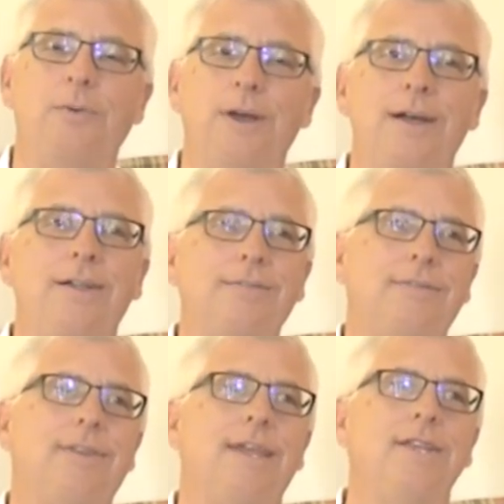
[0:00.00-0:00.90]
Well,
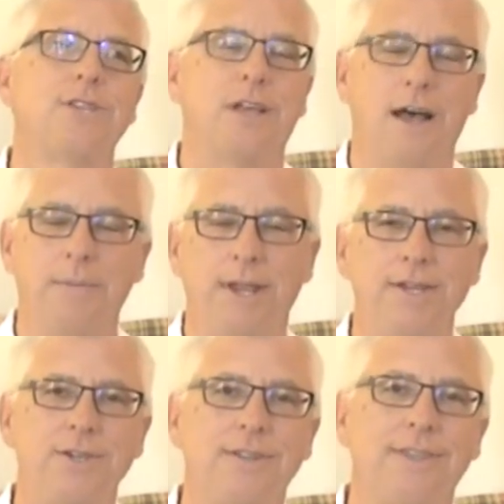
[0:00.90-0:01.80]
it's a
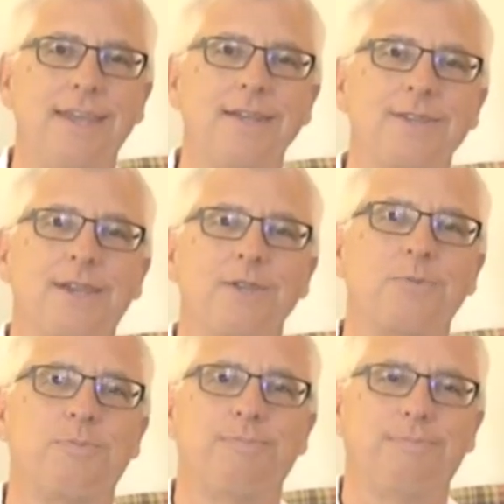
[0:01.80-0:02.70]
combination of things. I
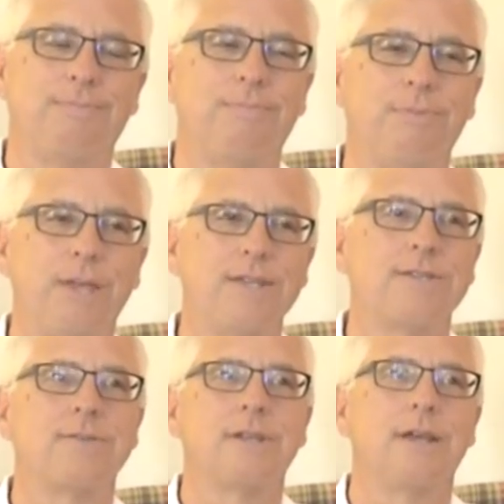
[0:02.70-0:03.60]
guess
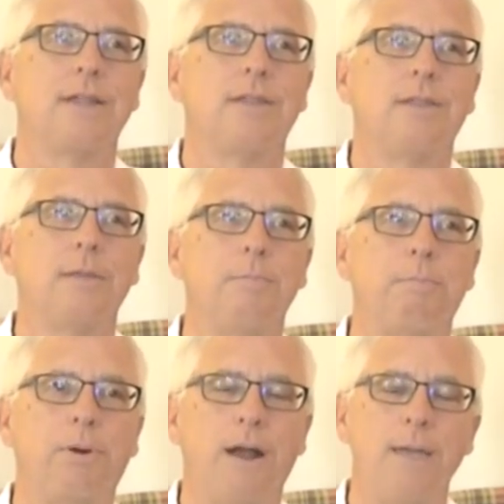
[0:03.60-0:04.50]
guess uh, the
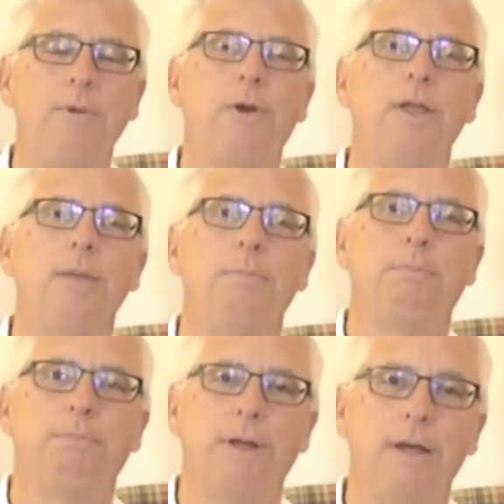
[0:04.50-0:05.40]
primary
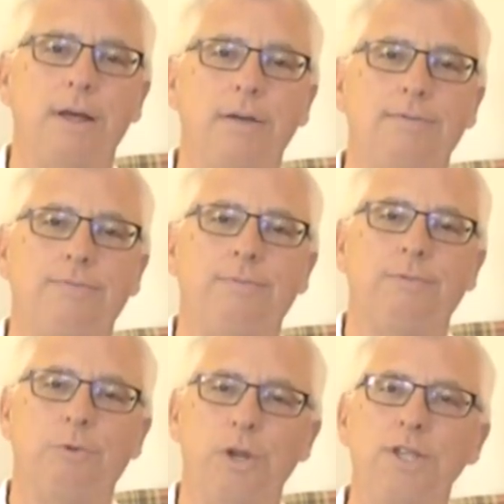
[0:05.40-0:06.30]
uh,
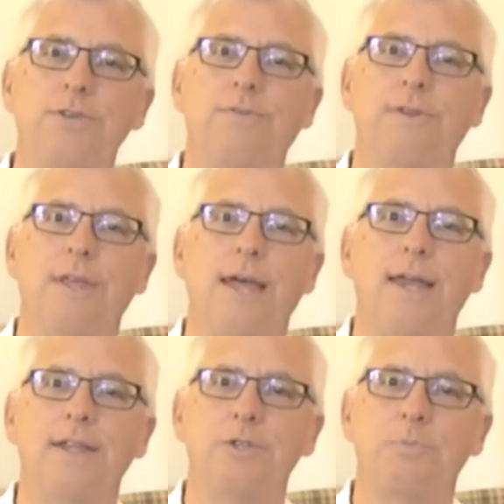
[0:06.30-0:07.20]
reason for
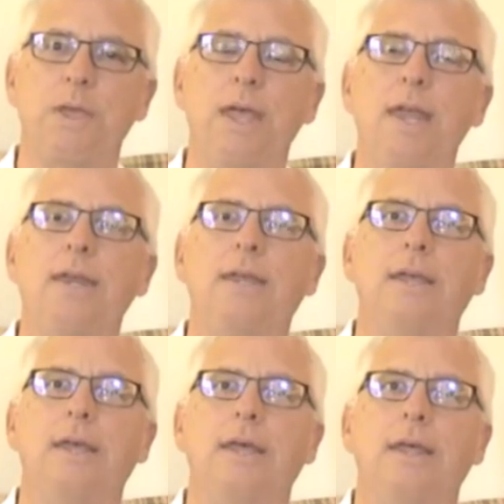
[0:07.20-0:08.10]
that has been
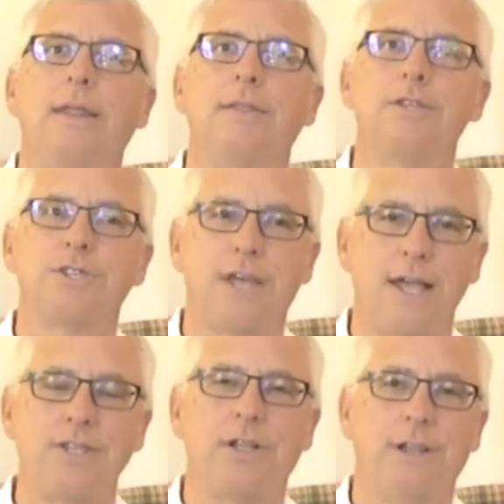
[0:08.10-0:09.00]
the
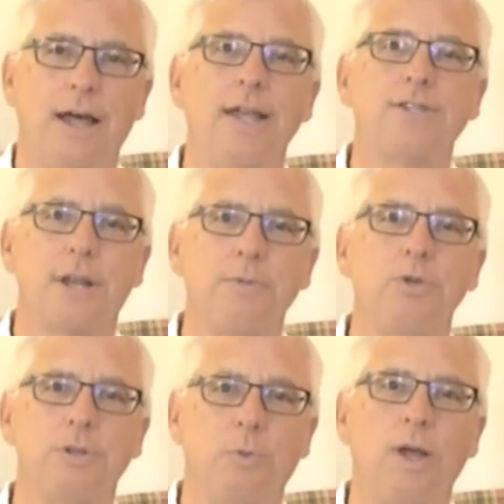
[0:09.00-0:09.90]
size of clients that I'm
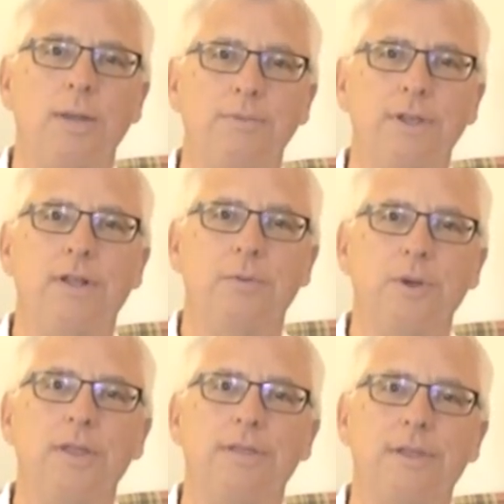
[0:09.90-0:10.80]
usually wind up dealing
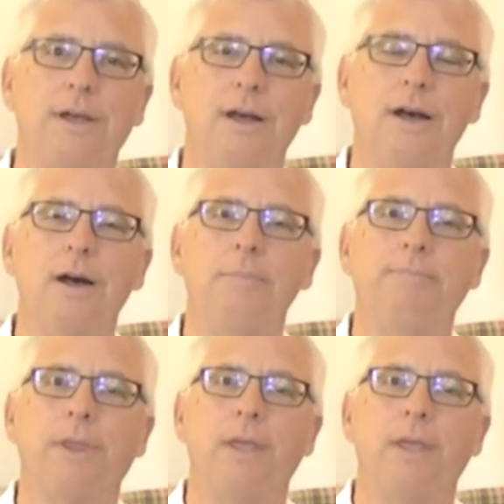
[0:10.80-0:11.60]
with. Um,